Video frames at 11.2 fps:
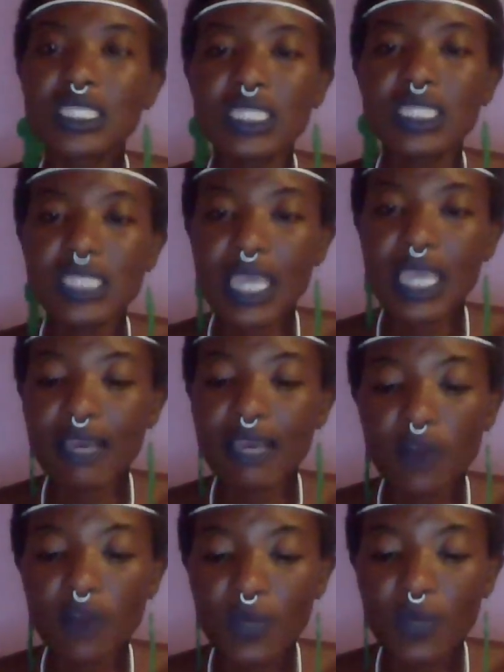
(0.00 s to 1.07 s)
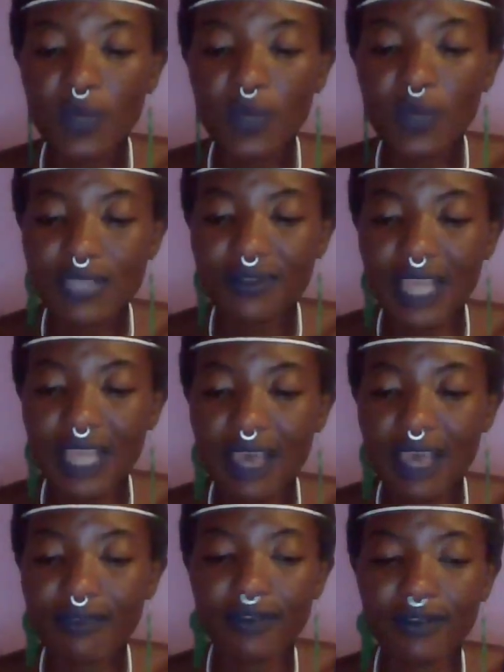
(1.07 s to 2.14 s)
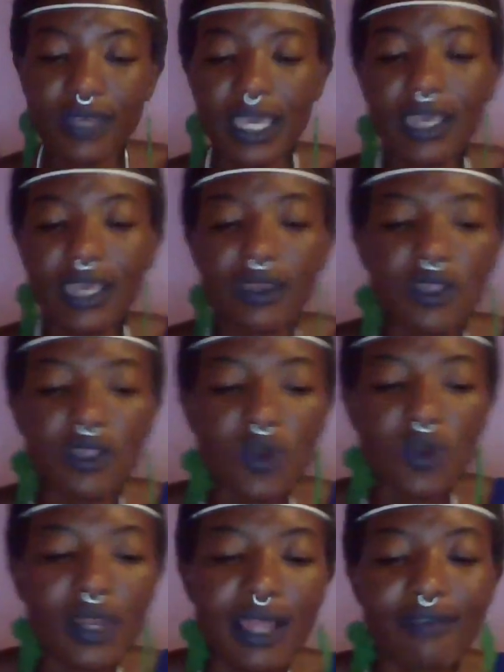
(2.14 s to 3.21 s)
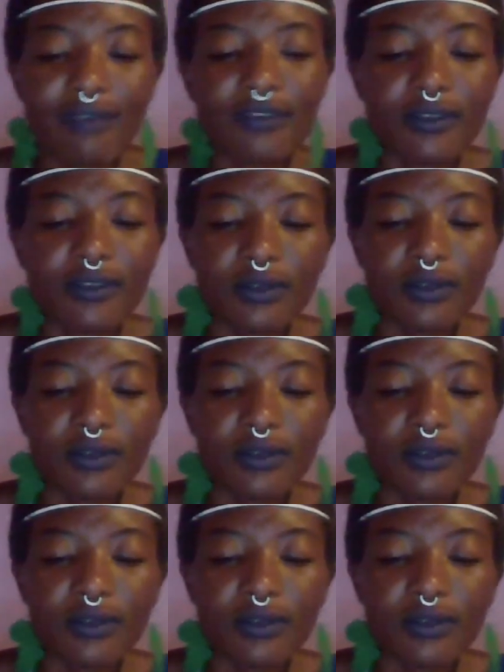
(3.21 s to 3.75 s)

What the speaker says: It's just saying flow with the tides of life. Okay, it's all love.